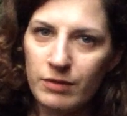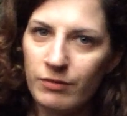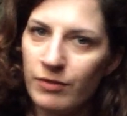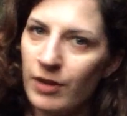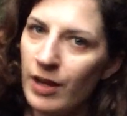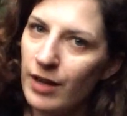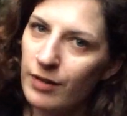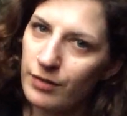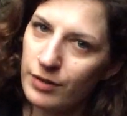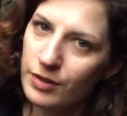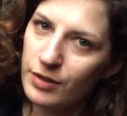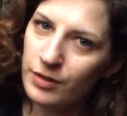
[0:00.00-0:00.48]
a
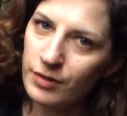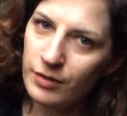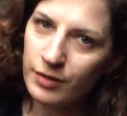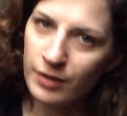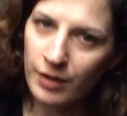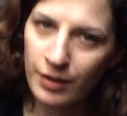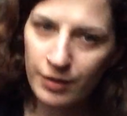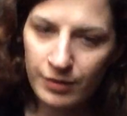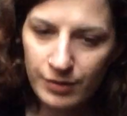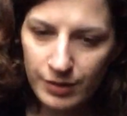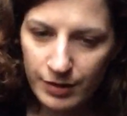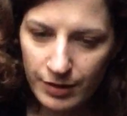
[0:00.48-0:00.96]
virus or
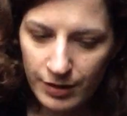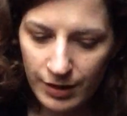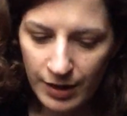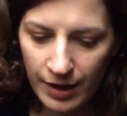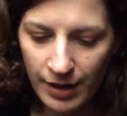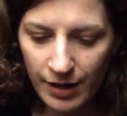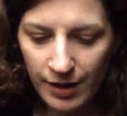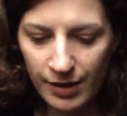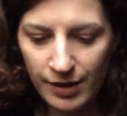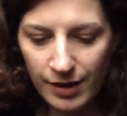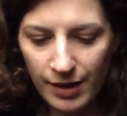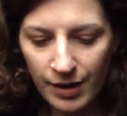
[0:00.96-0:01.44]
not,
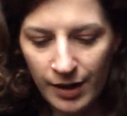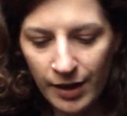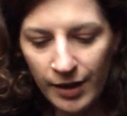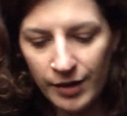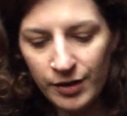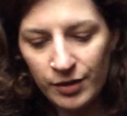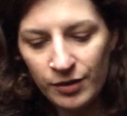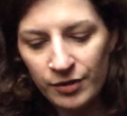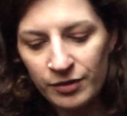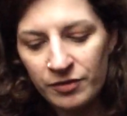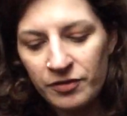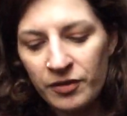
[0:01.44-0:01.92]
and I
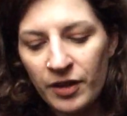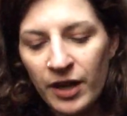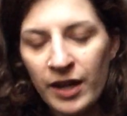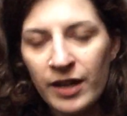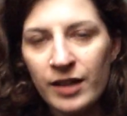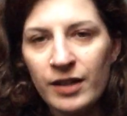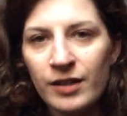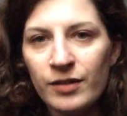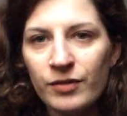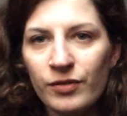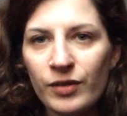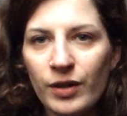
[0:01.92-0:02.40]
don't
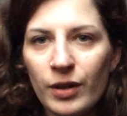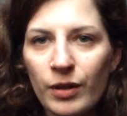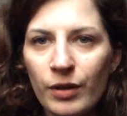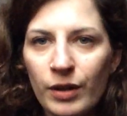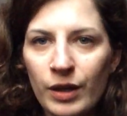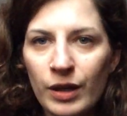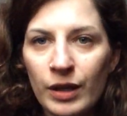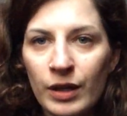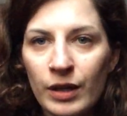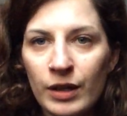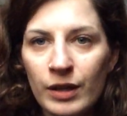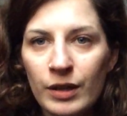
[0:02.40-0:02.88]
find it
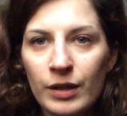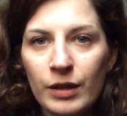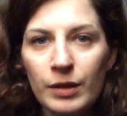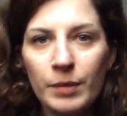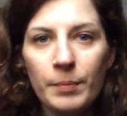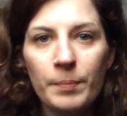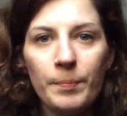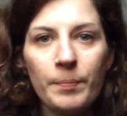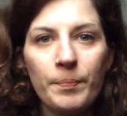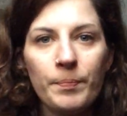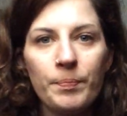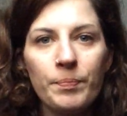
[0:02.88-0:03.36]
very
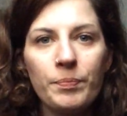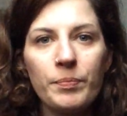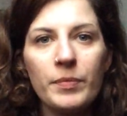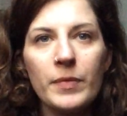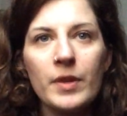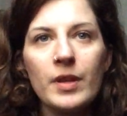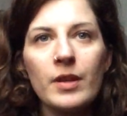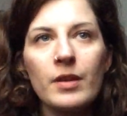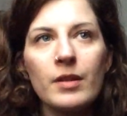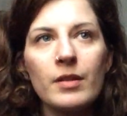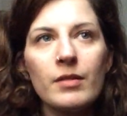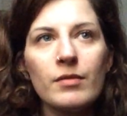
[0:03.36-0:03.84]

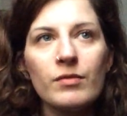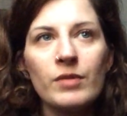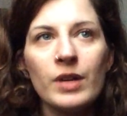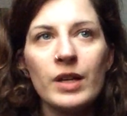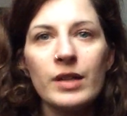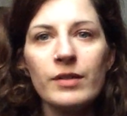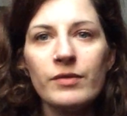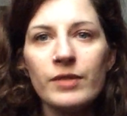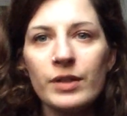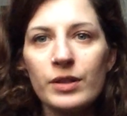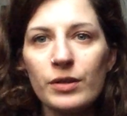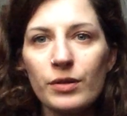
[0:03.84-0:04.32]

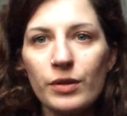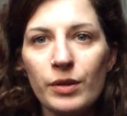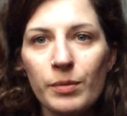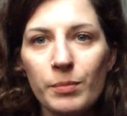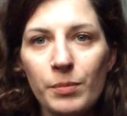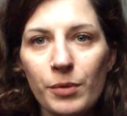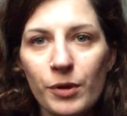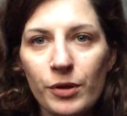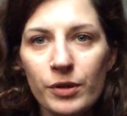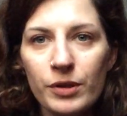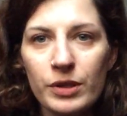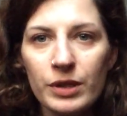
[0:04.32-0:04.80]
relevant or
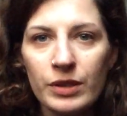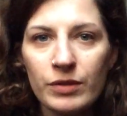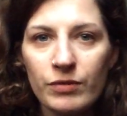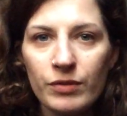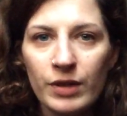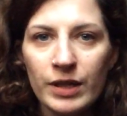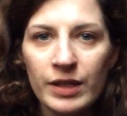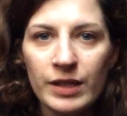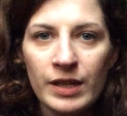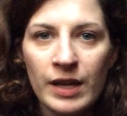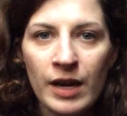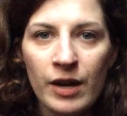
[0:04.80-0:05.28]
important
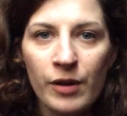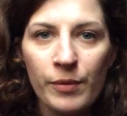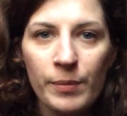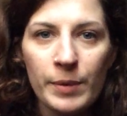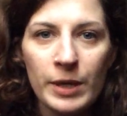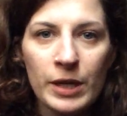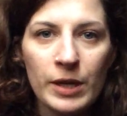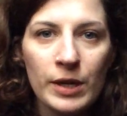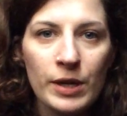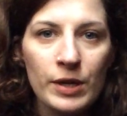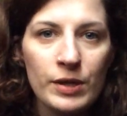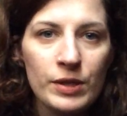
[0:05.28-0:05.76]
right now,
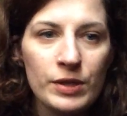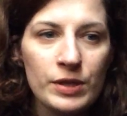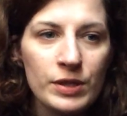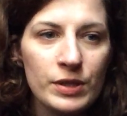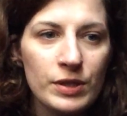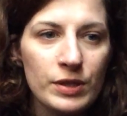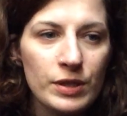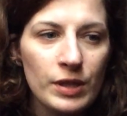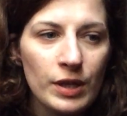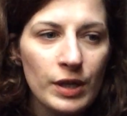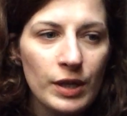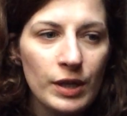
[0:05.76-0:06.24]

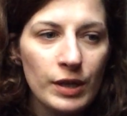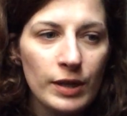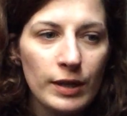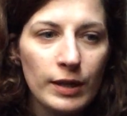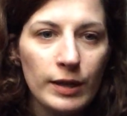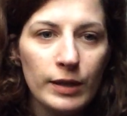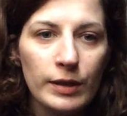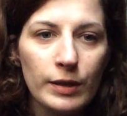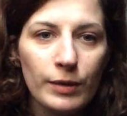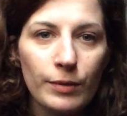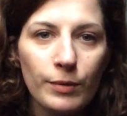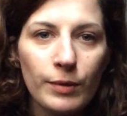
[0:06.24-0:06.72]
because
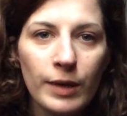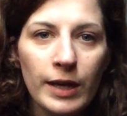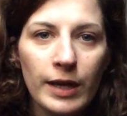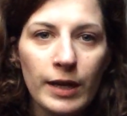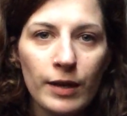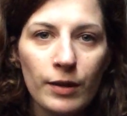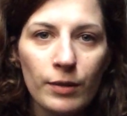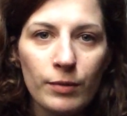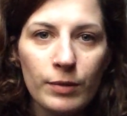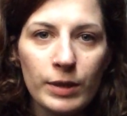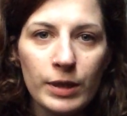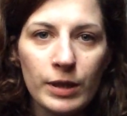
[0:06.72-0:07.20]
either
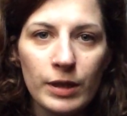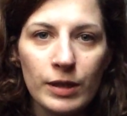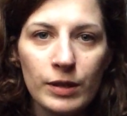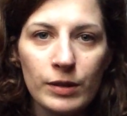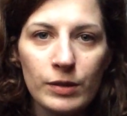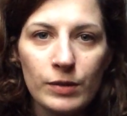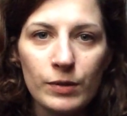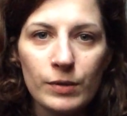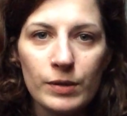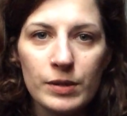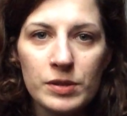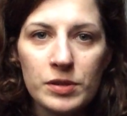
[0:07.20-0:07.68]
way all we can
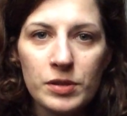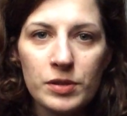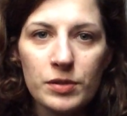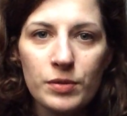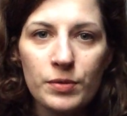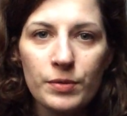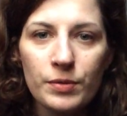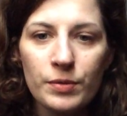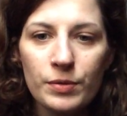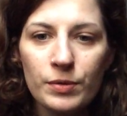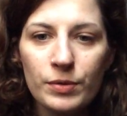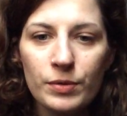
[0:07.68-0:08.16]
do is
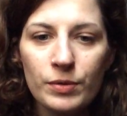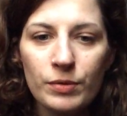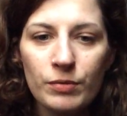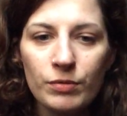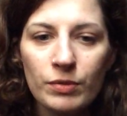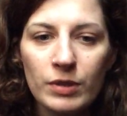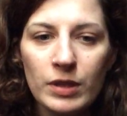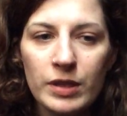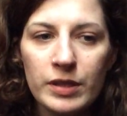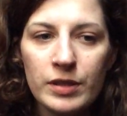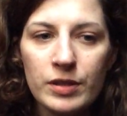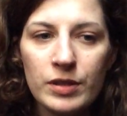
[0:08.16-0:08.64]
to
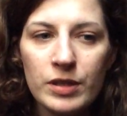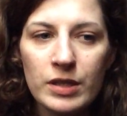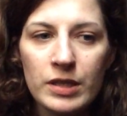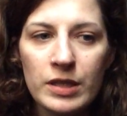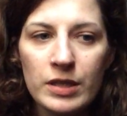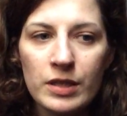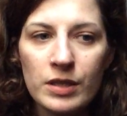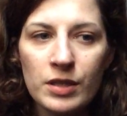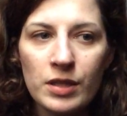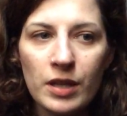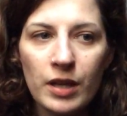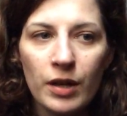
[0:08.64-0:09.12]
really
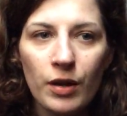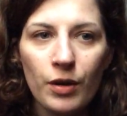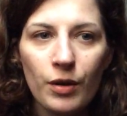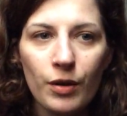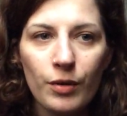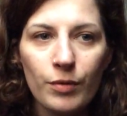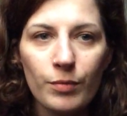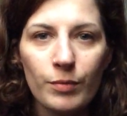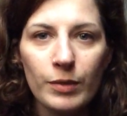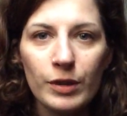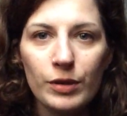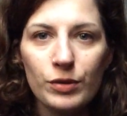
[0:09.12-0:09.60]
just stay
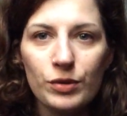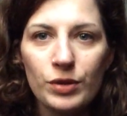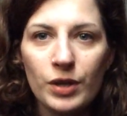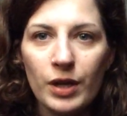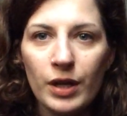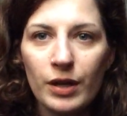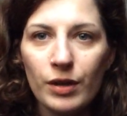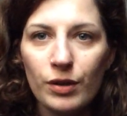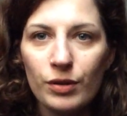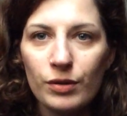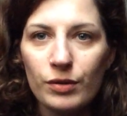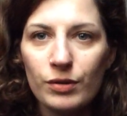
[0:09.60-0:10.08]
home and
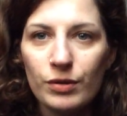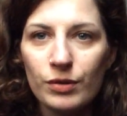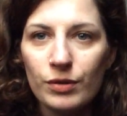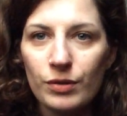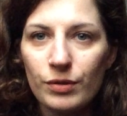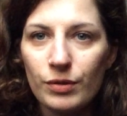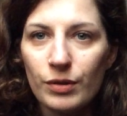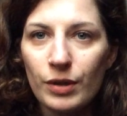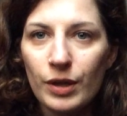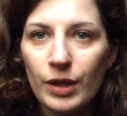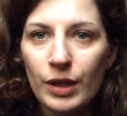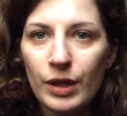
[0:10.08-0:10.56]
try not
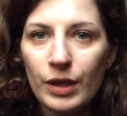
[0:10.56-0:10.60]
to,